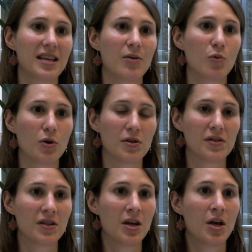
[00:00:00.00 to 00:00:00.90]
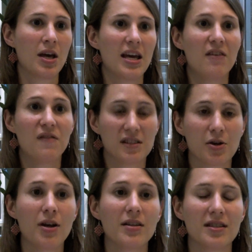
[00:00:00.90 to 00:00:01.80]
thing was, if it's
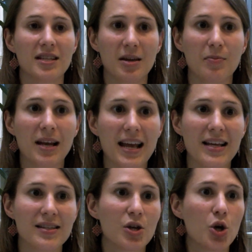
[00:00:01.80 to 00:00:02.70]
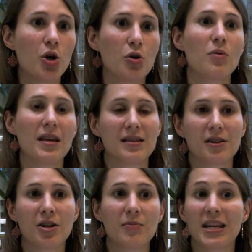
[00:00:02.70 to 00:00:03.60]
going to take place, who is
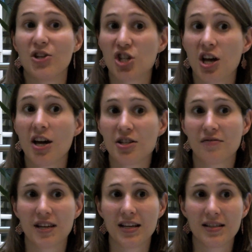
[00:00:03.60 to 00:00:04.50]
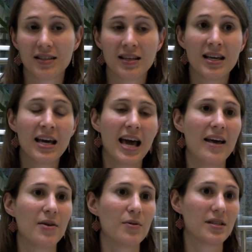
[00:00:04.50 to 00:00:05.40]
going to be in charge of it?
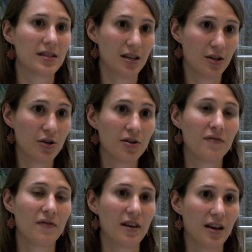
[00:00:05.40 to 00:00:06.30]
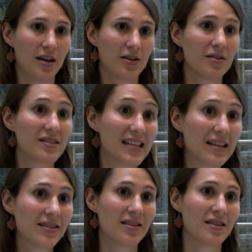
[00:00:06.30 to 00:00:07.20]
And there was a lot of
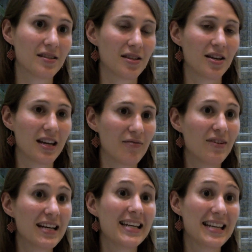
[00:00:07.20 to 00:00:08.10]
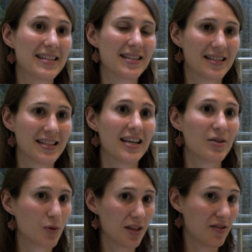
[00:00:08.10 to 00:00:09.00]
consensus that it really needs to
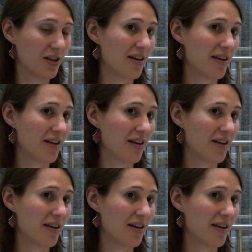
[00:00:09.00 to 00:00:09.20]
sit within the